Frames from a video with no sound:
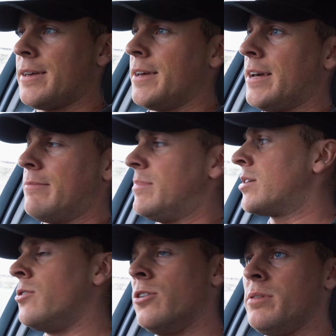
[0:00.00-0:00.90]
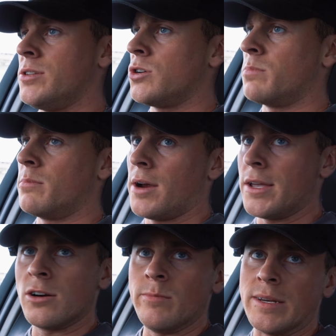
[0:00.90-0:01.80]
Um, it could be super
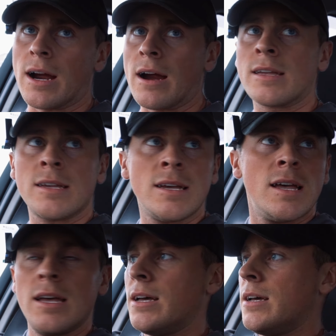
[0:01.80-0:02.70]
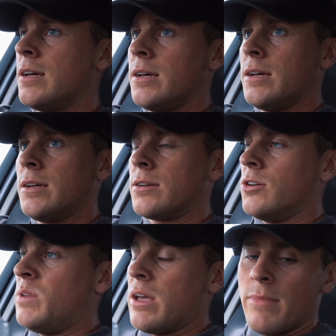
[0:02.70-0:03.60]
bright, could be dark,
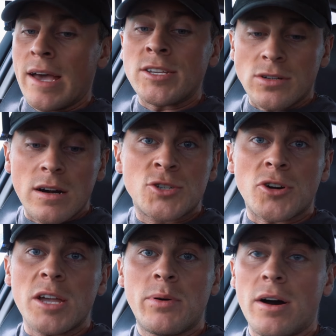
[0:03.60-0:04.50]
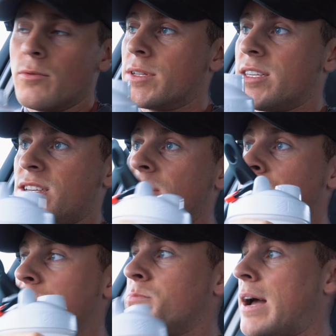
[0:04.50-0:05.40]
could be a mess. You're on a tripod with the seat
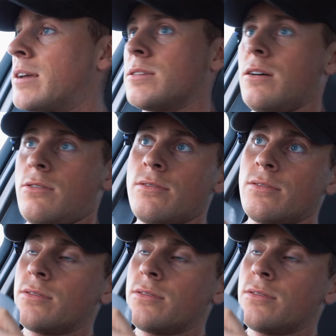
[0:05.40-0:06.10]
pushed back, so